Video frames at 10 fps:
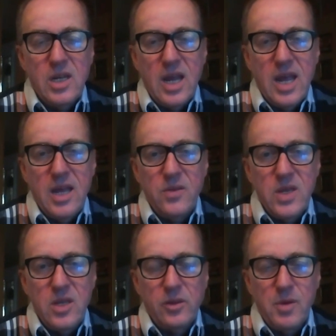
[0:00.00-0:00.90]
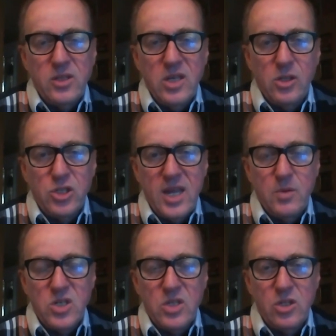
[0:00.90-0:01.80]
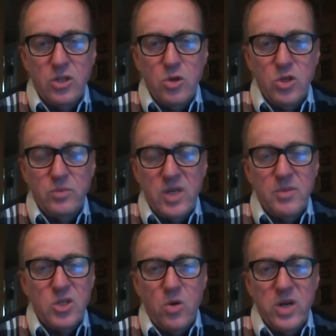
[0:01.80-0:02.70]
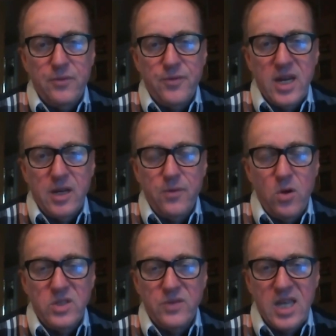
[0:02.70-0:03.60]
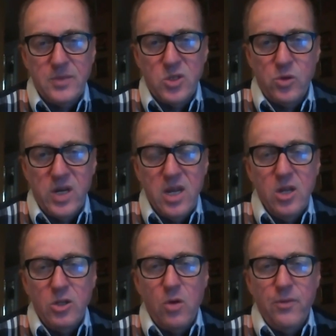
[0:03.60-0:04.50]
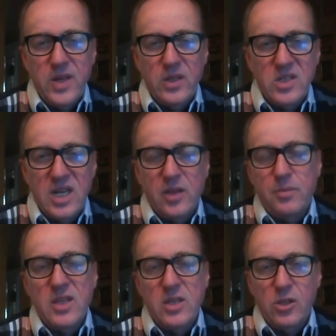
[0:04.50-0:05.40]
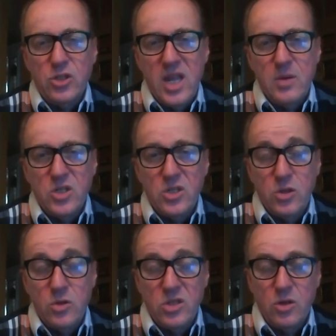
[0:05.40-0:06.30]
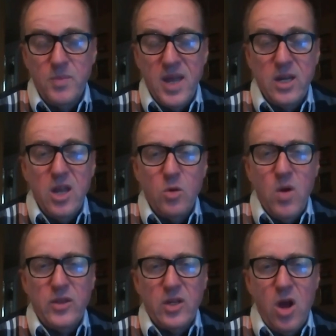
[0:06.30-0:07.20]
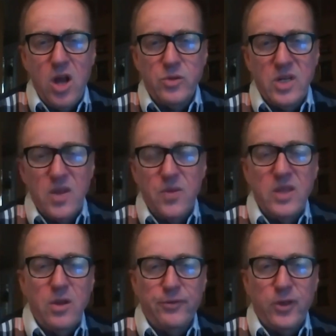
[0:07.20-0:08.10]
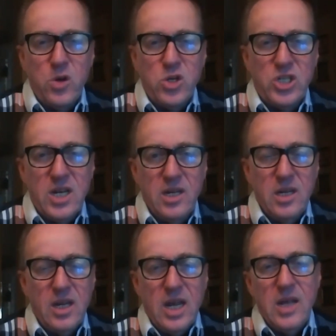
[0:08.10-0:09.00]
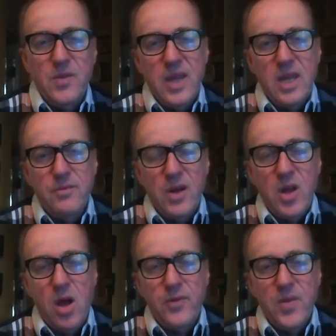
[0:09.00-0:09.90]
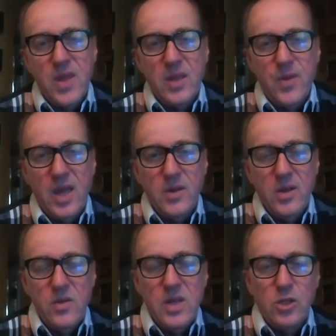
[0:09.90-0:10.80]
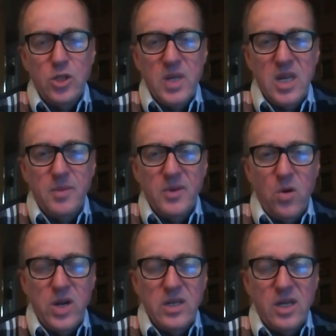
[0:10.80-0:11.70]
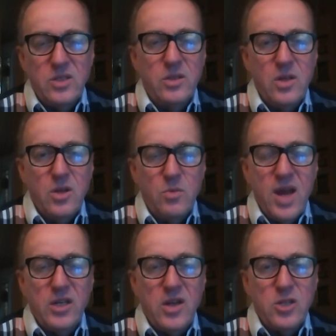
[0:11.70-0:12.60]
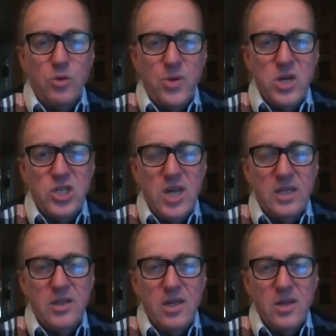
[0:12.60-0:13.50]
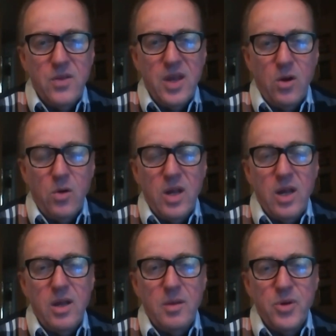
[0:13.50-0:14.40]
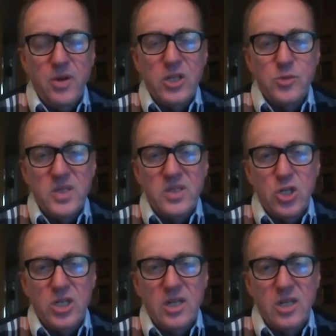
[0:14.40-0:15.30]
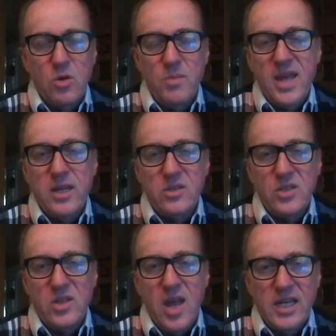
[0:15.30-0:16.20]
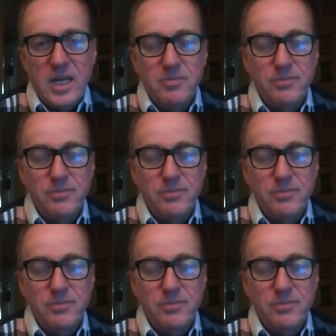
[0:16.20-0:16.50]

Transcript: and the threat to English language institutions, where the majority of Francophones, the vast majority, don't feel there's any threat to English language institutions in Quebec. Quite the contrary, they think they're flourishing, and they very often think that the English-speaking minority doesn't recognize or appreciate their privileged position in Quebec society.